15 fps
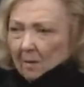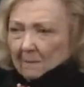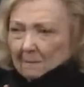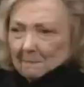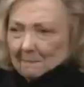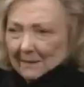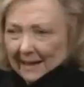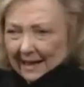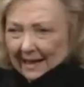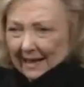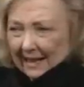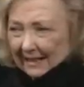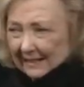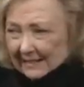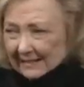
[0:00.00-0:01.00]
You know, we were
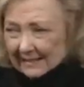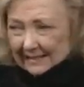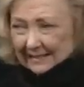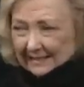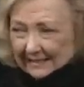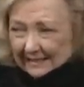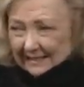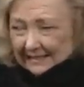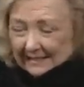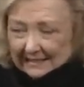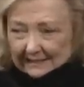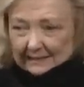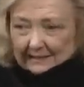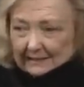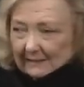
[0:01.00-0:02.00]
trying to encourage
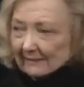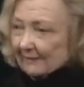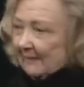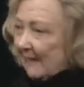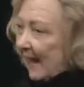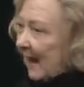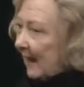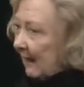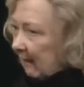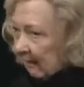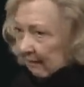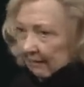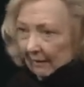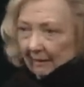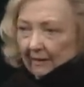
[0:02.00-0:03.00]
the faculty to call a
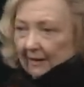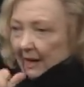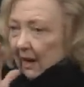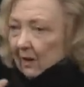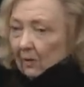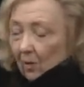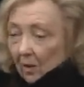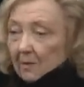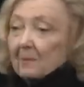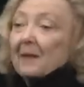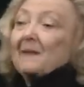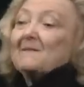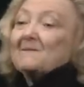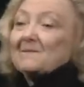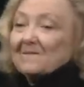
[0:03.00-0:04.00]
meeting, and the faculty were
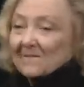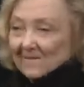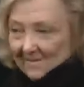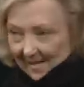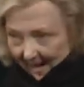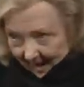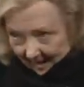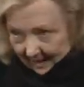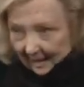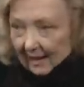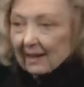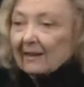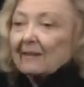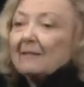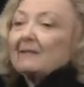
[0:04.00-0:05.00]
unsure about doing
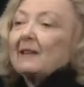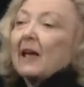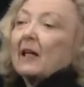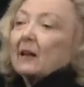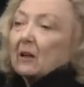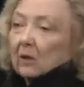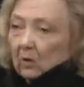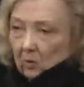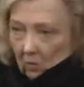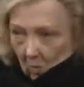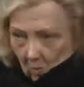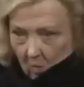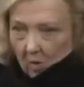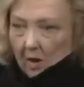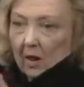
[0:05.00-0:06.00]
that, and, and they
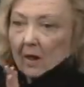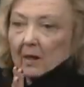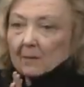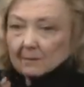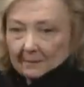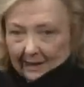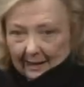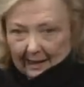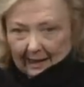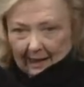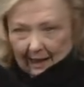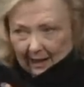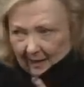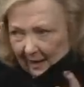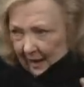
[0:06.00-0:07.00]
finally did indeed
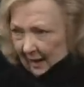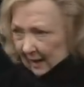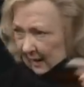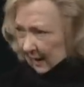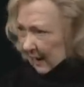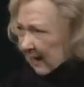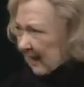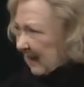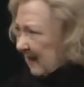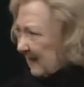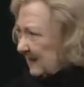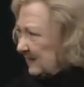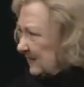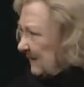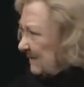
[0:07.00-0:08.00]
decide to come
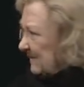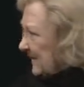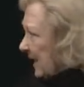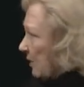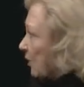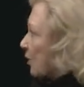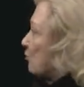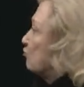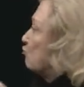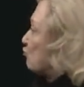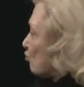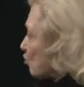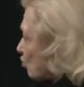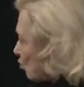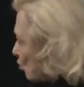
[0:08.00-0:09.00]
together, and, and I believe they